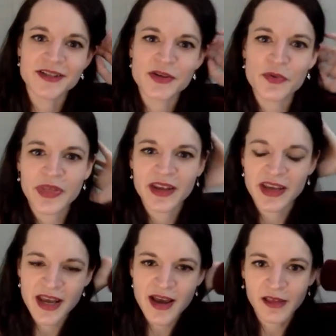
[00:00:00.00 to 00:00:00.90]
So the
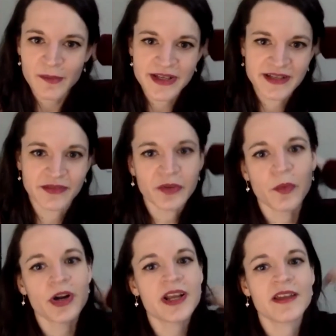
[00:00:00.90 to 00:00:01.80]
key elements of
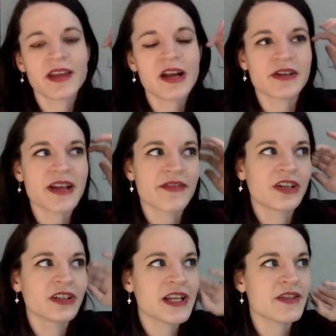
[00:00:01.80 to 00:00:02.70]
Lamordia, I think, are
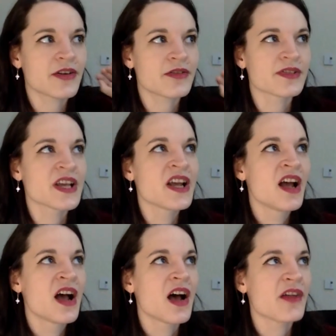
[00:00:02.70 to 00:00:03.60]
definitely those
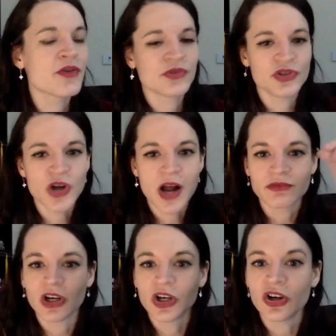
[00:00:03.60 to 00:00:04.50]

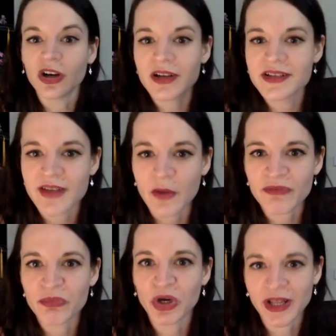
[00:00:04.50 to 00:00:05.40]
genre hooks that
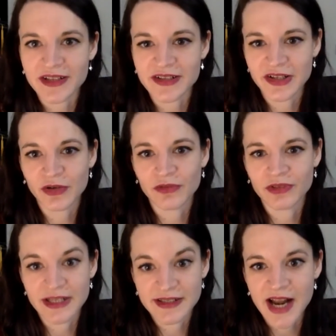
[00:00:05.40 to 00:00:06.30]
we've put into
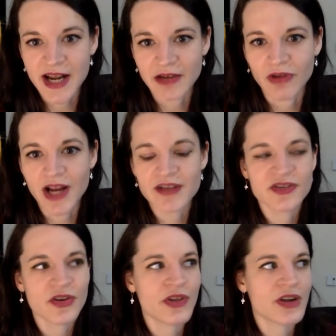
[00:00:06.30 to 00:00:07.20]
the setting, right?
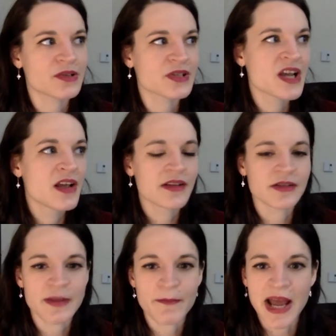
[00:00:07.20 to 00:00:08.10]
So there's
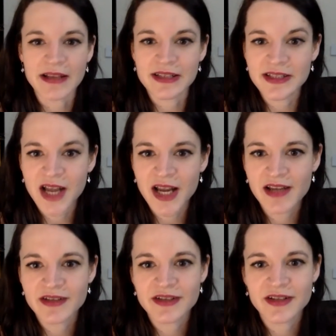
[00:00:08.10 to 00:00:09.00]
the mad
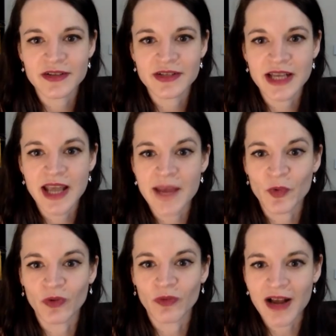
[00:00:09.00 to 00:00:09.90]
science, there's the
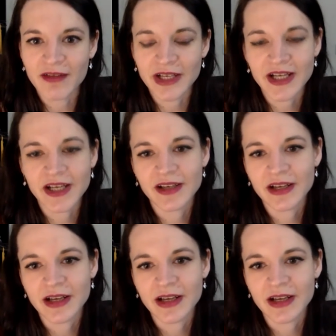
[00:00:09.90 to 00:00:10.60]
amorality